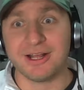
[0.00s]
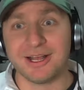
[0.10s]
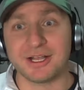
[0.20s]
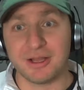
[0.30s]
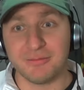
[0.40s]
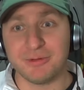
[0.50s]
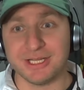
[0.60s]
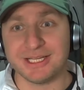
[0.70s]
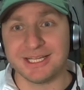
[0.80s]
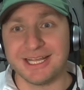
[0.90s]
a
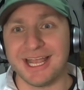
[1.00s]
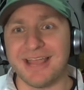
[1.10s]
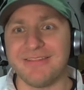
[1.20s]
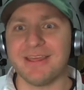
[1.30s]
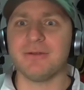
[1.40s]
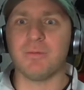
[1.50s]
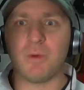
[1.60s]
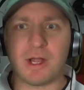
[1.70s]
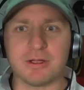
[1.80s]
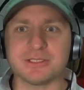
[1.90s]
company? And then
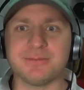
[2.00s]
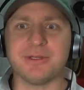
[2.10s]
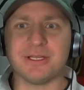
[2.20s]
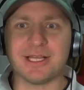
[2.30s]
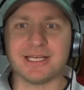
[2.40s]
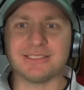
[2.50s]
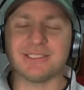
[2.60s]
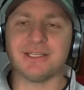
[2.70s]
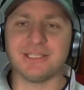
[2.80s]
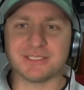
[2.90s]
what ultimately led
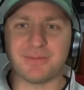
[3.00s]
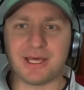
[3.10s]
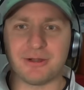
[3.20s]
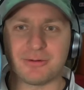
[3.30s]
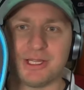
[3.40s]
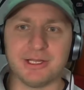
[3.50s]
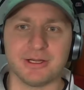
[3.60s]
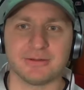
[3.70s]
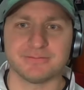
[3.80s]
to this paddle right here?